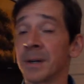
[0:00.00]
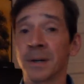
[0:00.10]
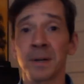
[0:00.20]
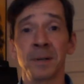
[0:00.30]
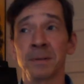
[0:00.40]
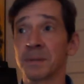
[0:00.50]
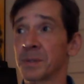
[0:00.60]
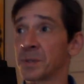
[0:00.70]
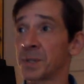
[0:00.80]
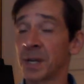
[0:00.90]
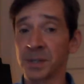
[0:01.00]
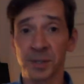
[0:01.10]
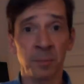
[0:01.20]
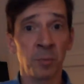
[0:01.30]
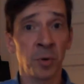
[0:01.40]
Okay, say
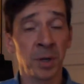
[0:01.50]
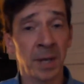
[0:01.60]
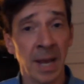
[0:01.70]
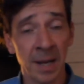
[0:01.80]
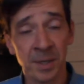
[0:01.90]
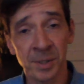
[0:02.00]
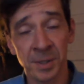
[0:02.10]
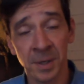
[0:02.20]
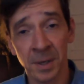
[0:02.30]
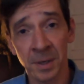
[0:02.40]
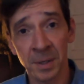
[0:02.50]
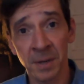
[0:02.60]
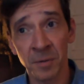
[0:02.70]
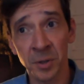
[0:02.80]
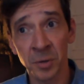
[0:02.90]
someone has
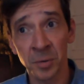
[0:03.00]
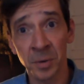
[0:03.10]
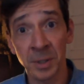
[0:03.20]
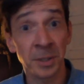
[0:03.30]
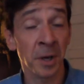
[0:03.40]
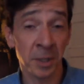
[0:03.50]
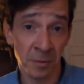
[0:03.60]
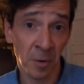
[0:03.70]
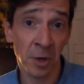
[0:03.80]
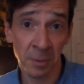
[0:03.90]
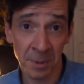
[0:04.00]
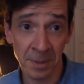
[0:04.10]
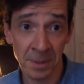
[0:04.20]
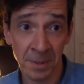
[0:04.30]
given you a deductive argument.